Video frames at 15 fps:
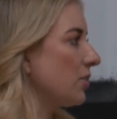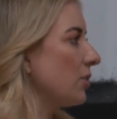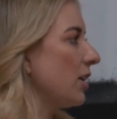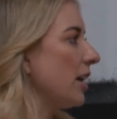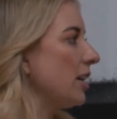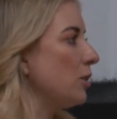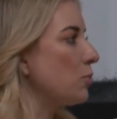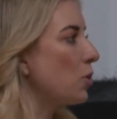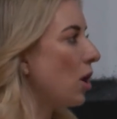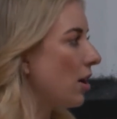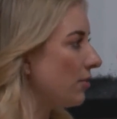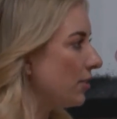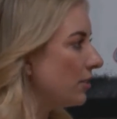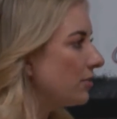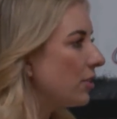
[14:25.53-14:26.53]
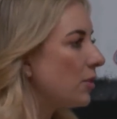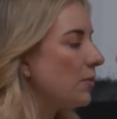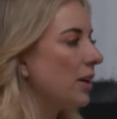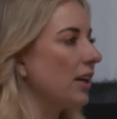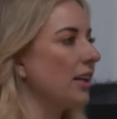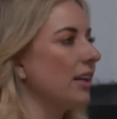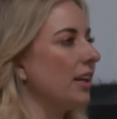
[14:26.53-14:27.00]
or any profit from
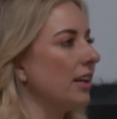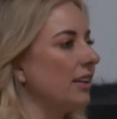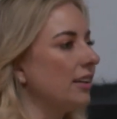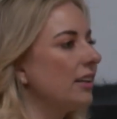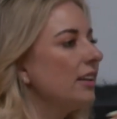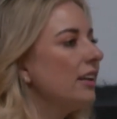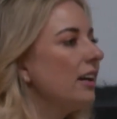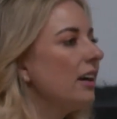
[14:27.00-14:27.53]
it and